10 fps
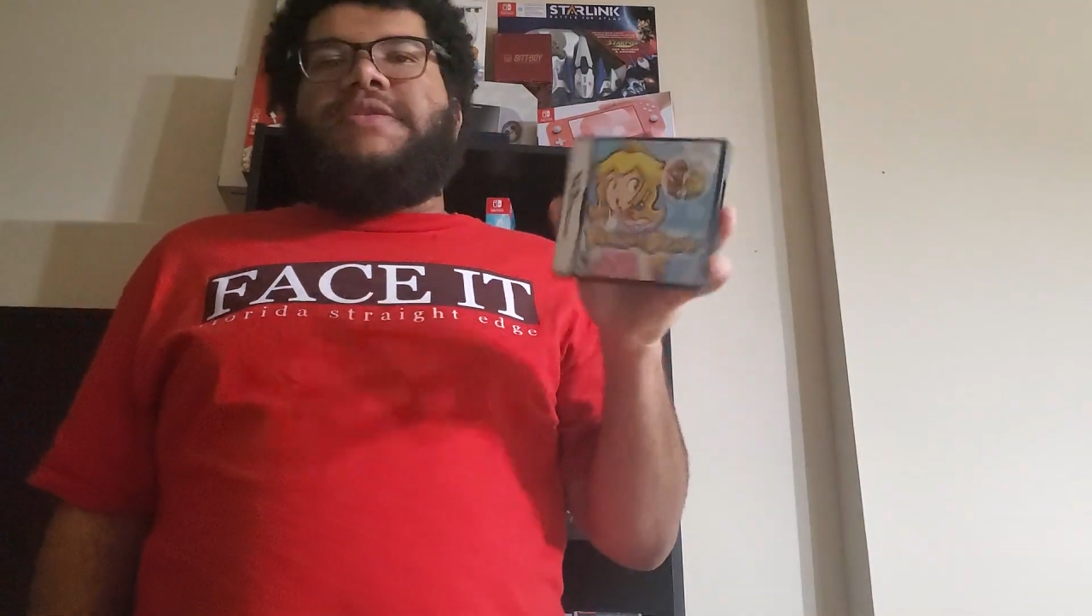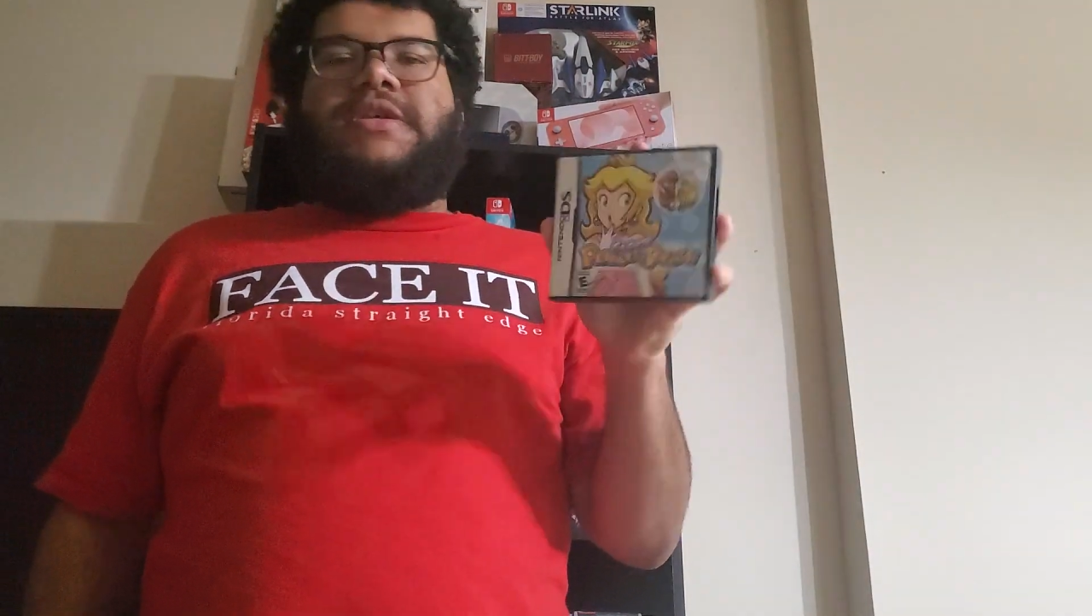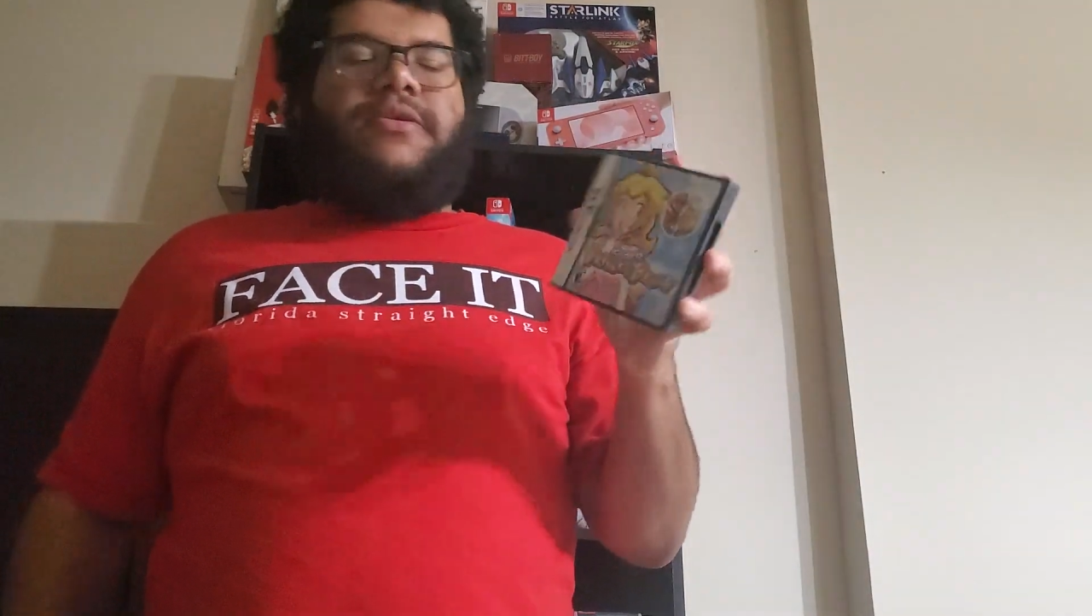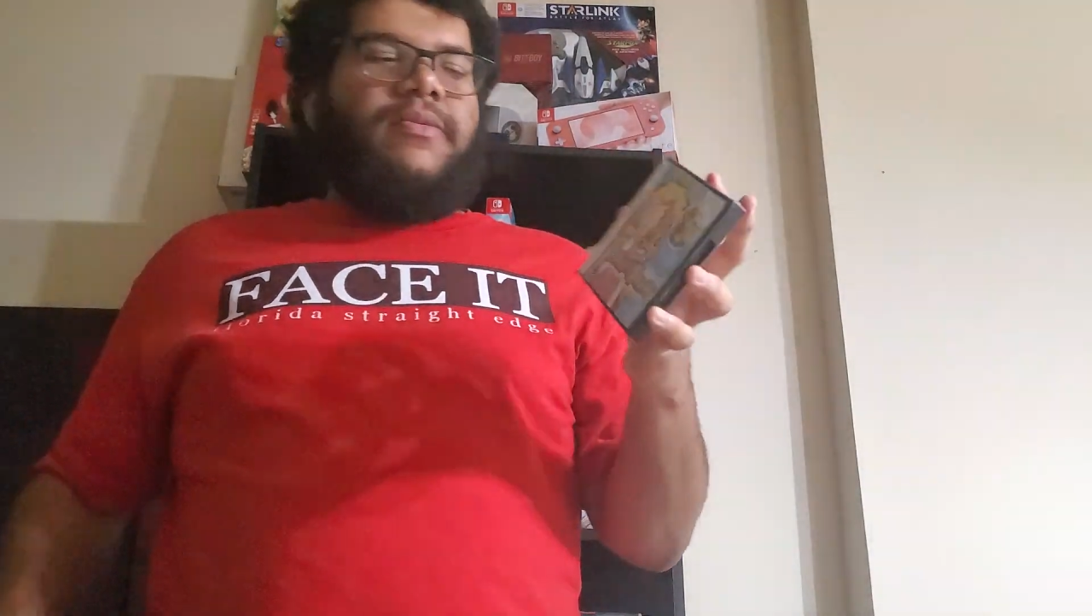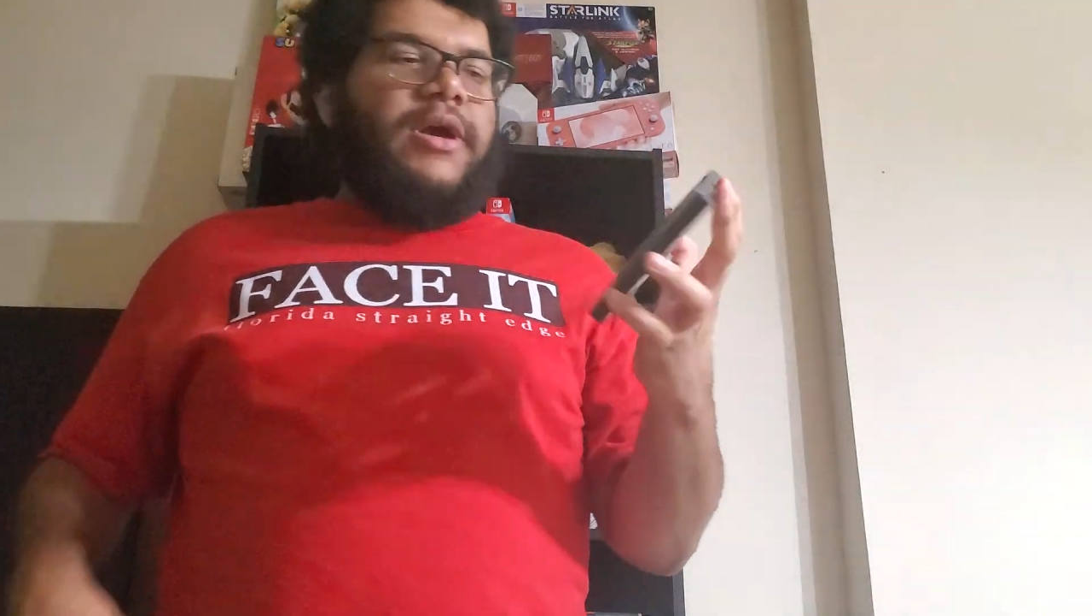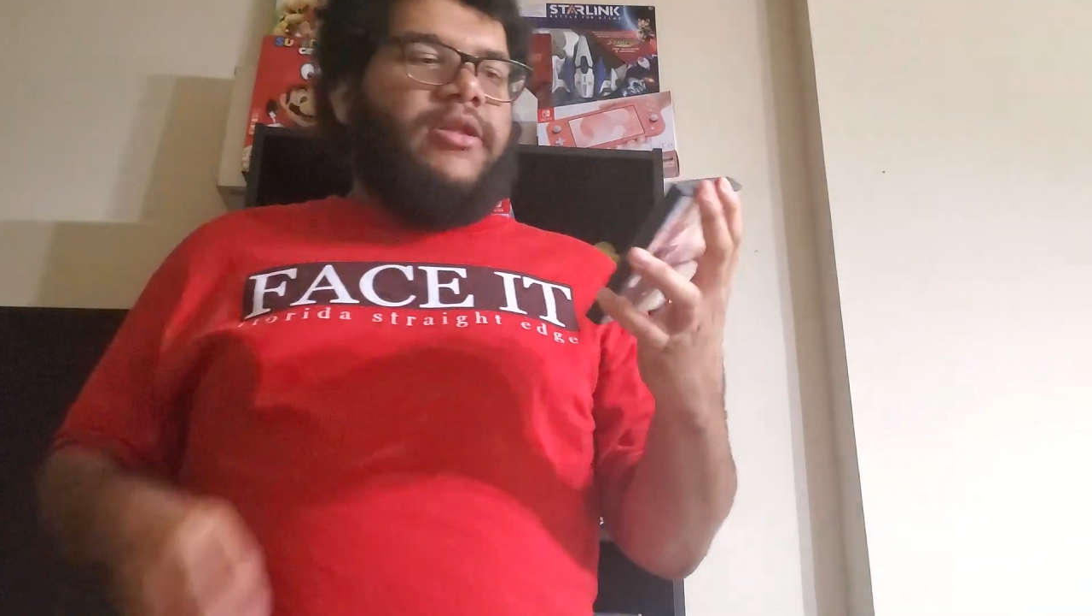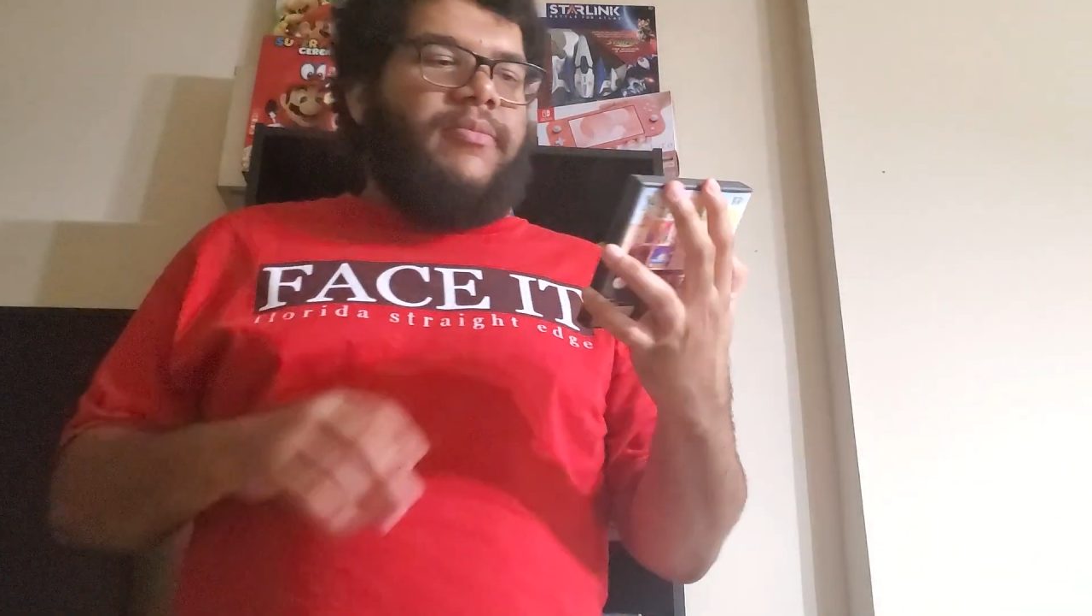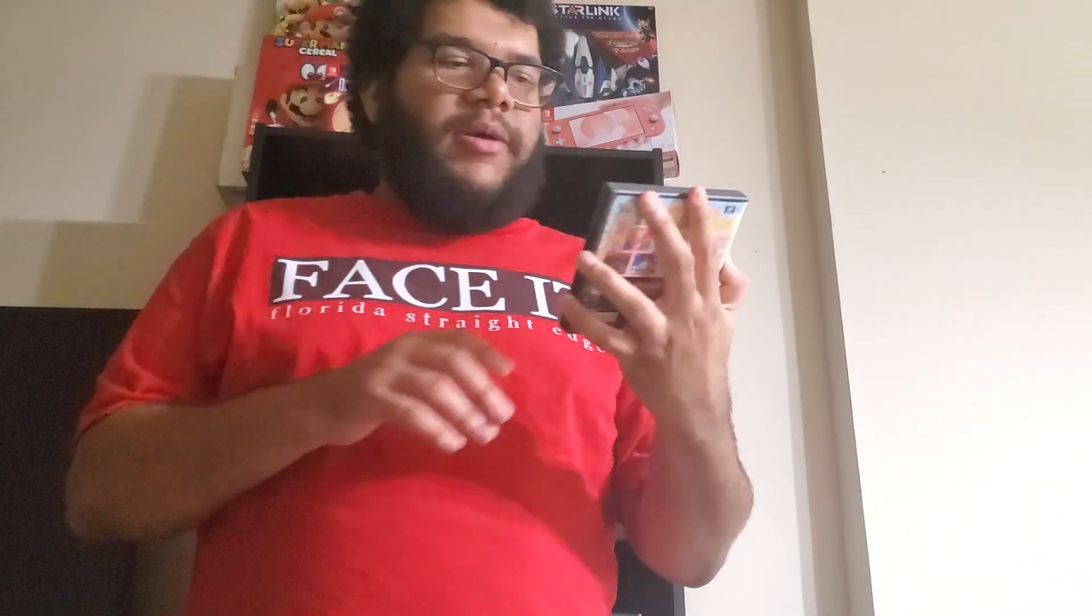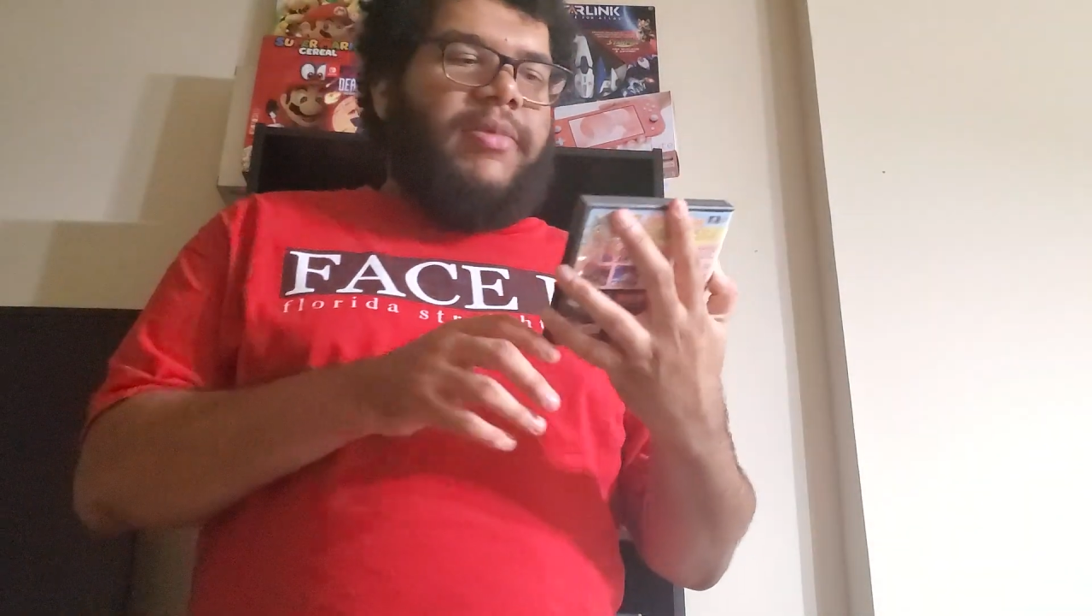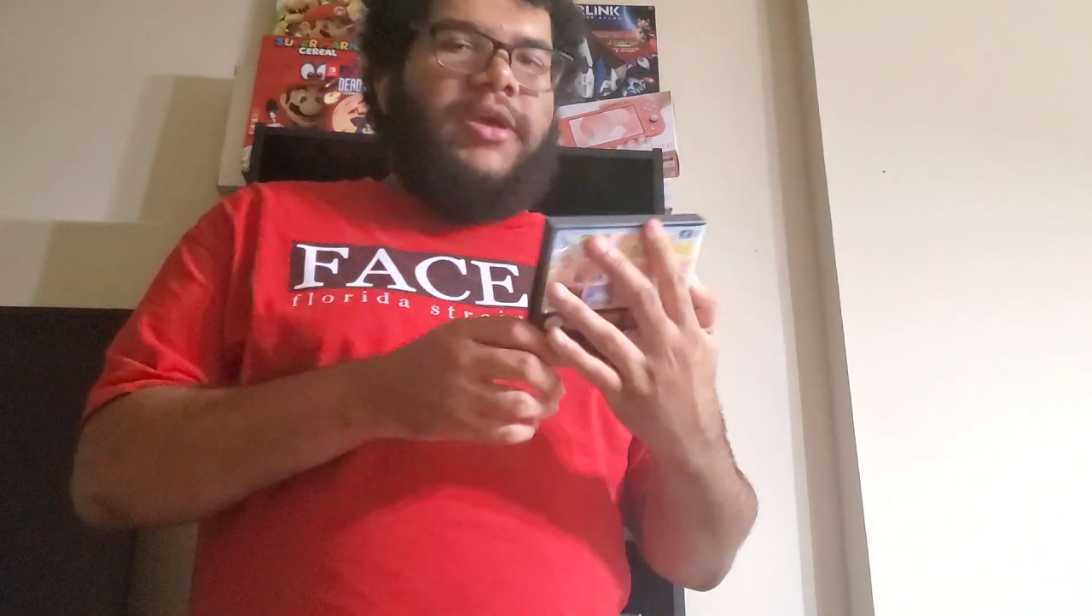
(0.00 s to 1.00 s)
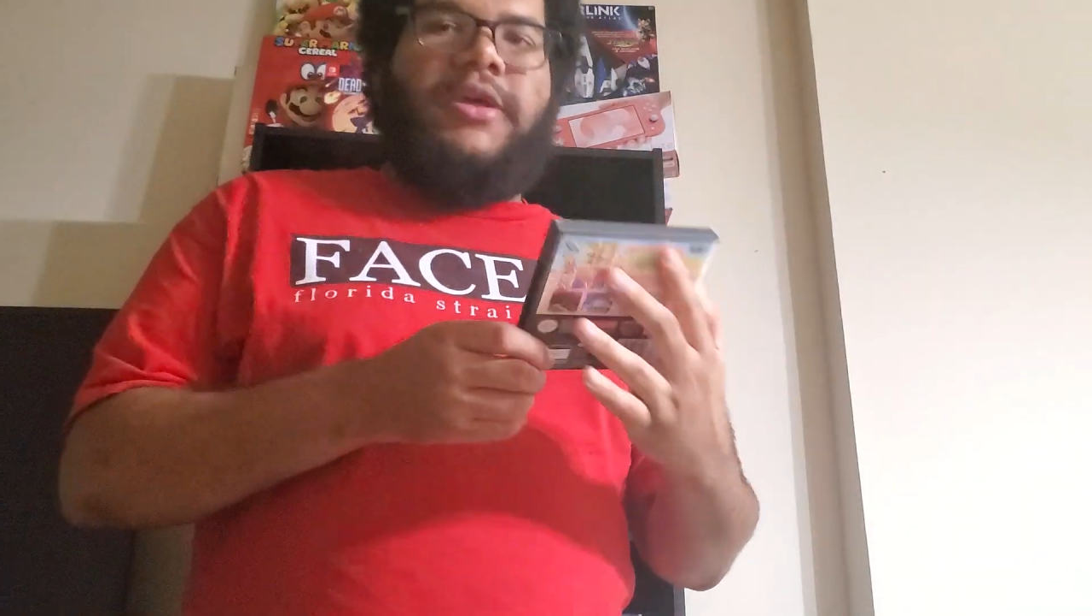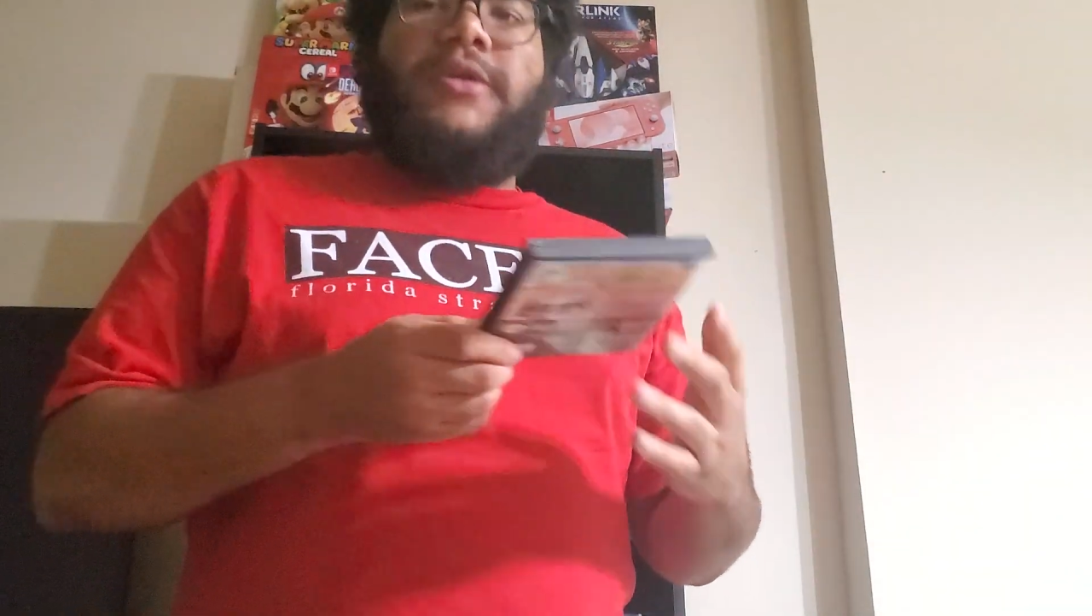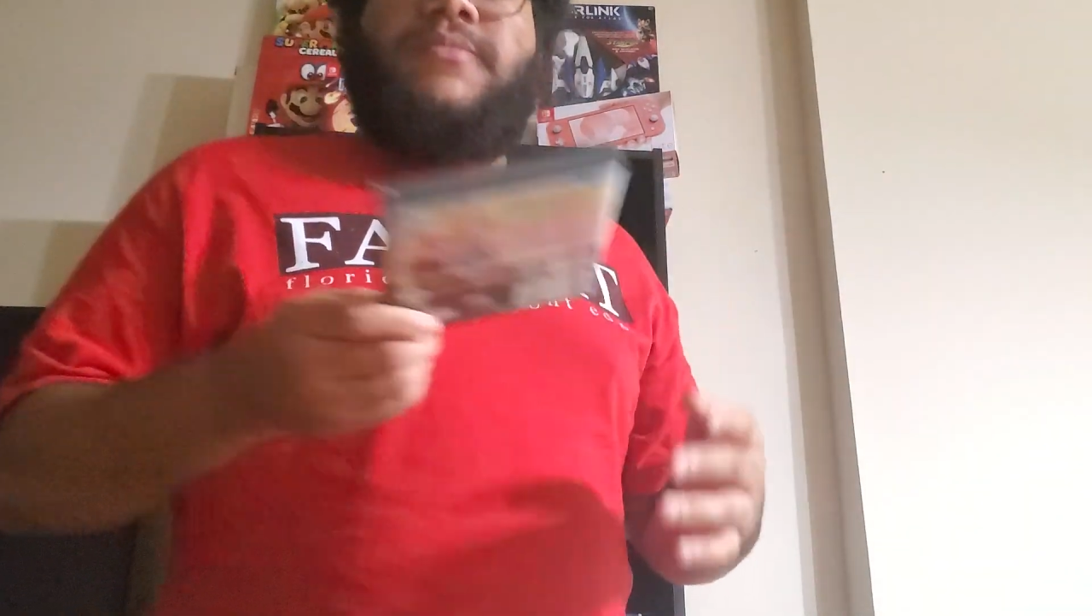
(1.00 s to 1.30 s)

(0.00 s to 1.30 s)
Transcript: so I don't mind paying that.